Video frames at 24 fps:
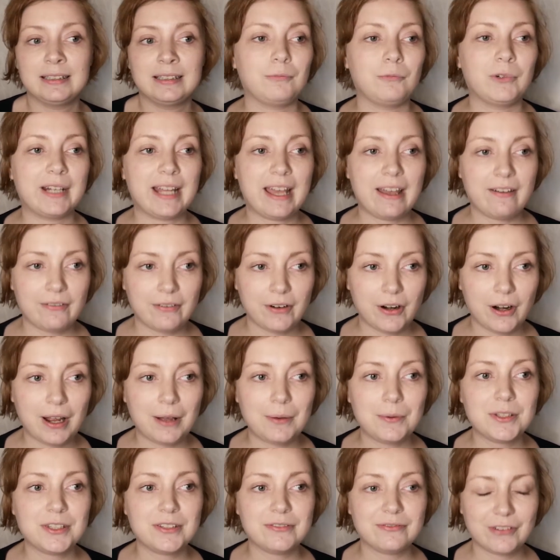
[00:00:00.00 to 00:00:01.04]
Whenever
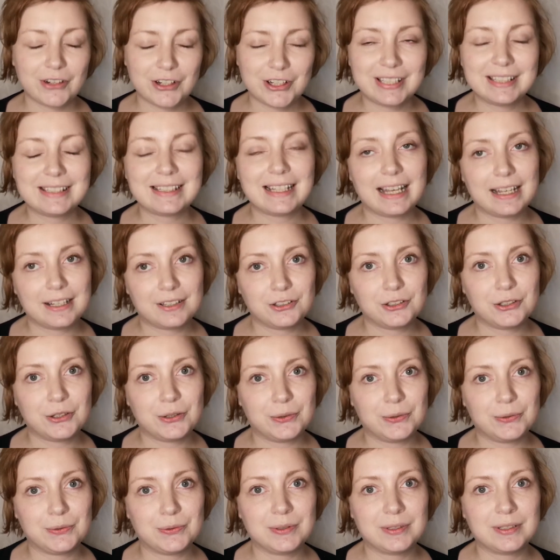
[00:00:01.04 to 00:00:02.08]
I was first
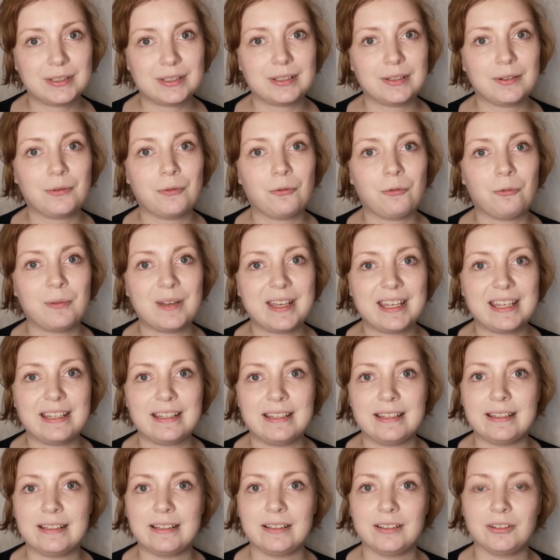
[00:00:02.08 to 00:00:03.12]
diagnosed,
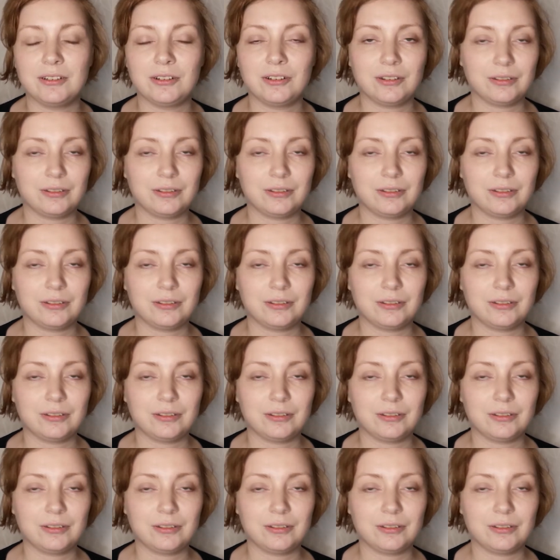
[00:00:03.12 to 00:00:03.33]
we,